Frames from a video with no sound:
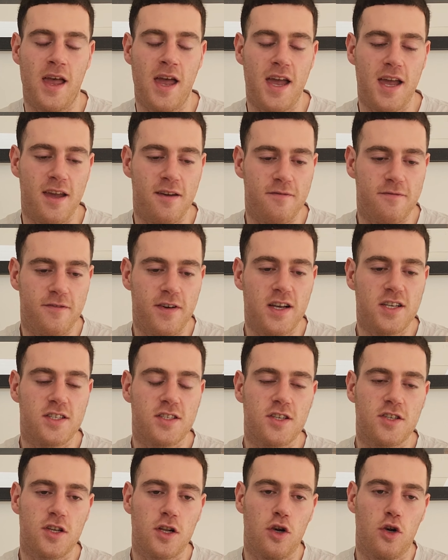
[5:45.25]

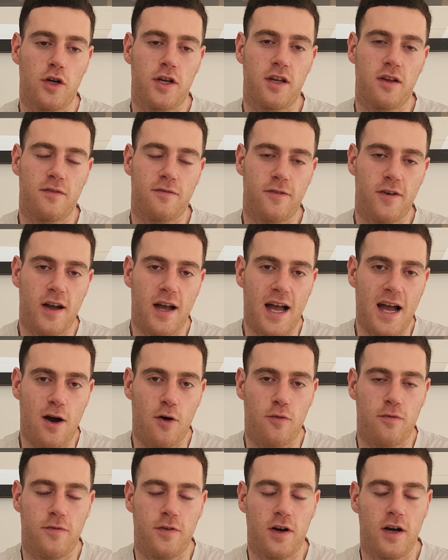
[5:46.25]
investors are looking for
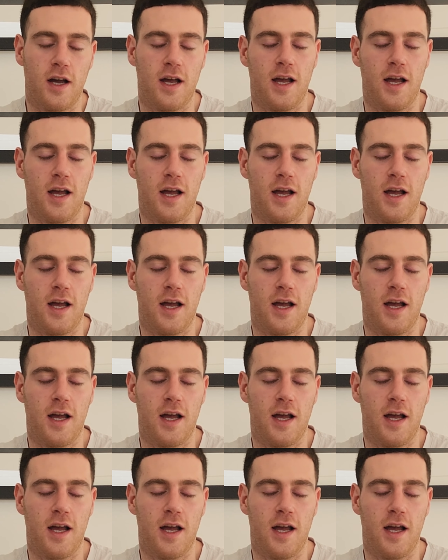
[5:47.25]
alpha